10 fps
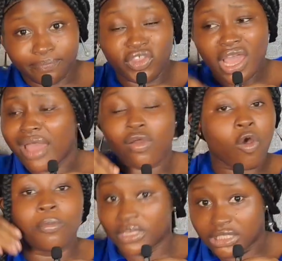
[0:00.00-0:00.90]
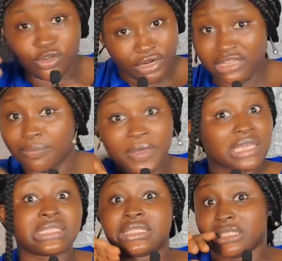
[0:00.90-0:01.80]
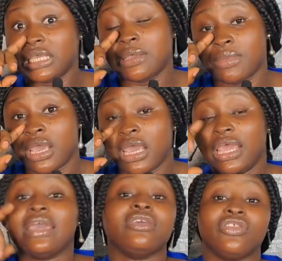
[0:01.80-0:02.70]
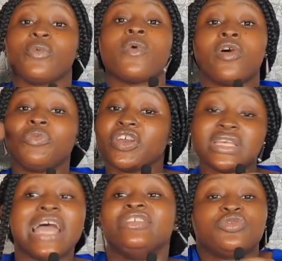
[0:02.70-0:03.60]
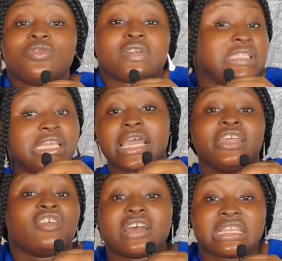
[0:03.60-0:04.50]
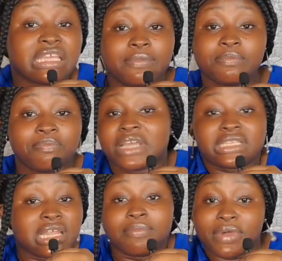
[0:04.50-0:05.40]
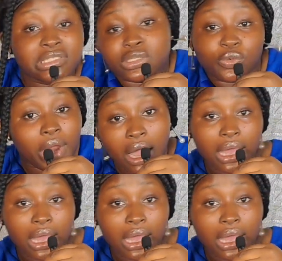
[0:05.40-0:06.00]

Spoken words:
Yeah, I call Barcelona the best team in the world because I do not see any other team better than Barcelona.